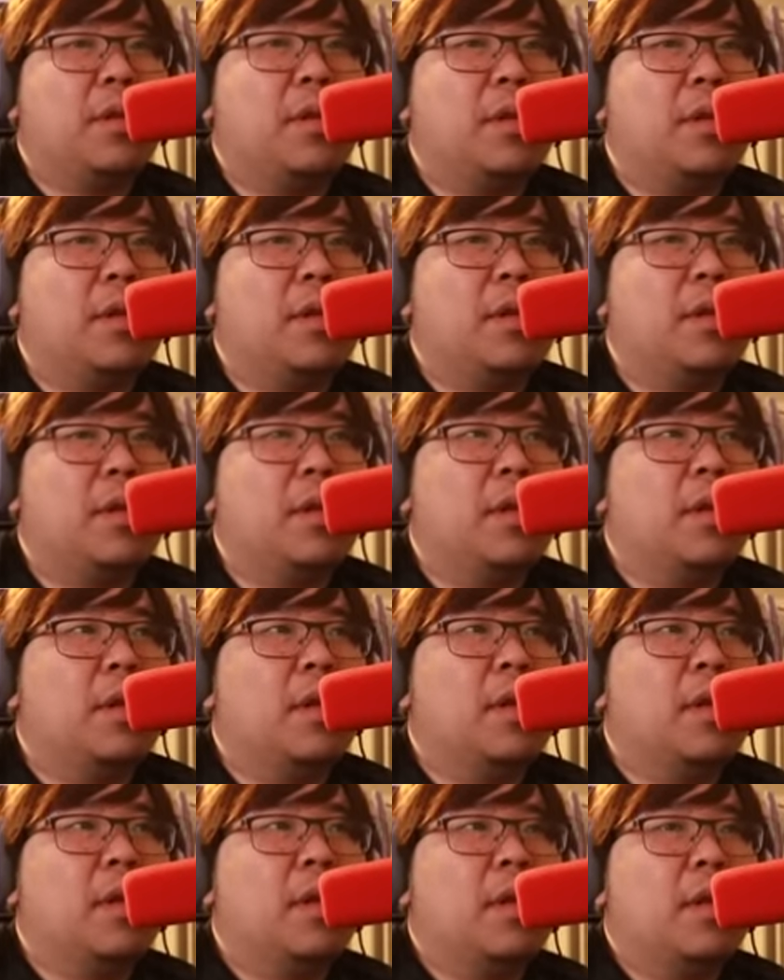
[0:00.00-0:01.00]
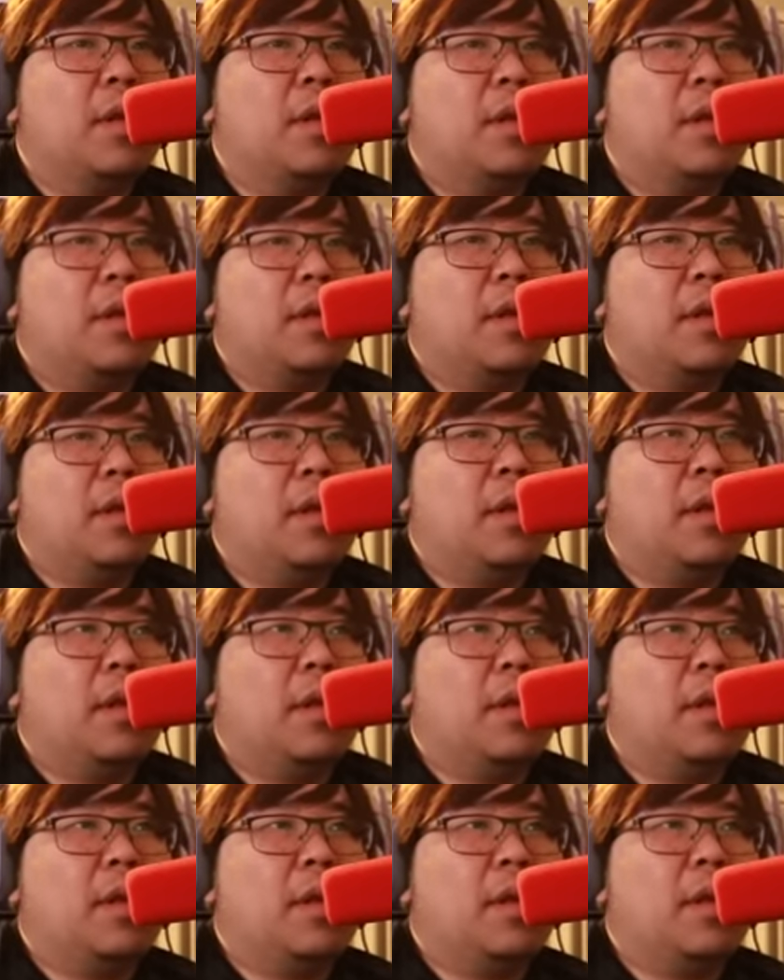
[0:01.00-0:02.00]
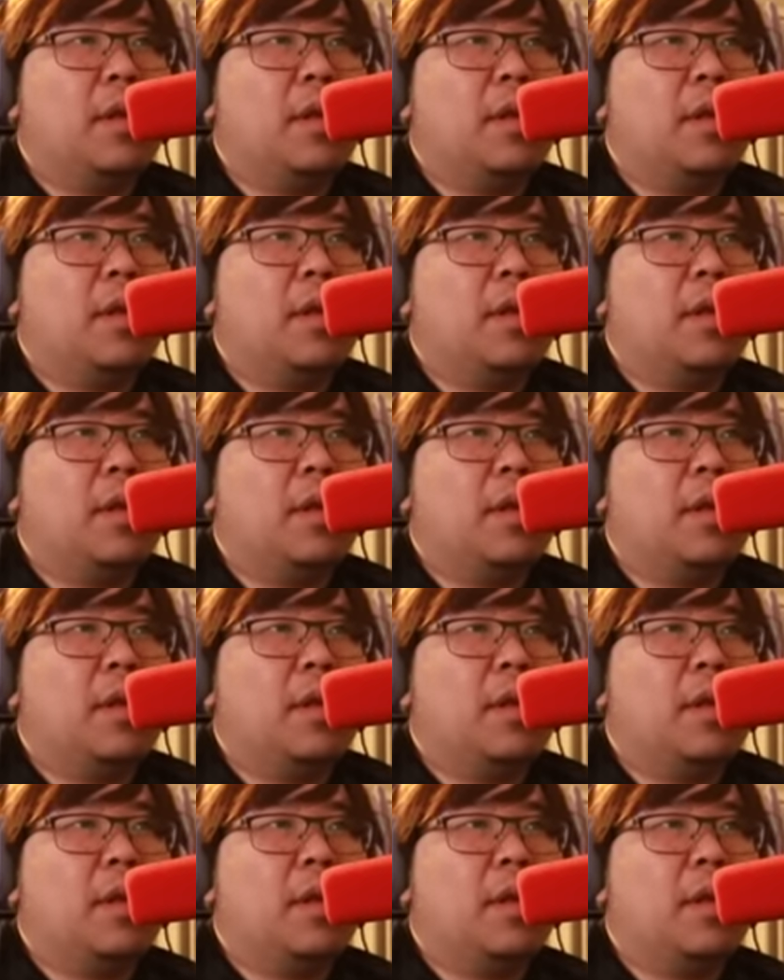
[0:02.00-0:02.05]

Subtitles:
No one is speaking in this clip.